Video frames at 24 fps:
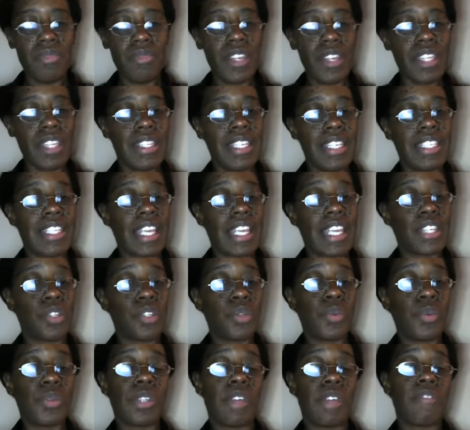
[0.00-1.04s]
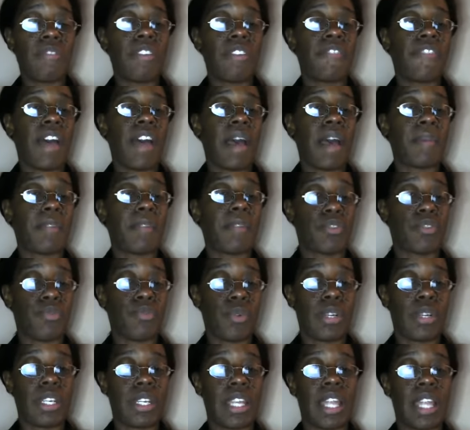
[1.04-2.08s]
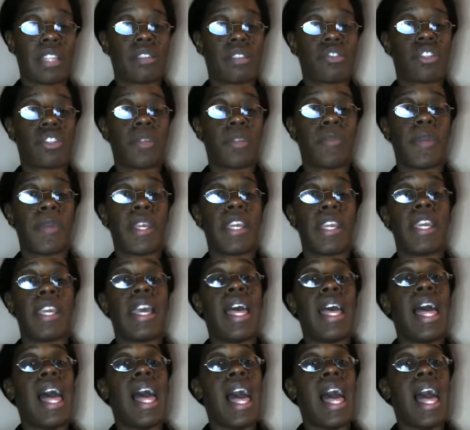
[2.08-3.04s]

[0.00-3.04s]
this at $275 plus $40 shipping,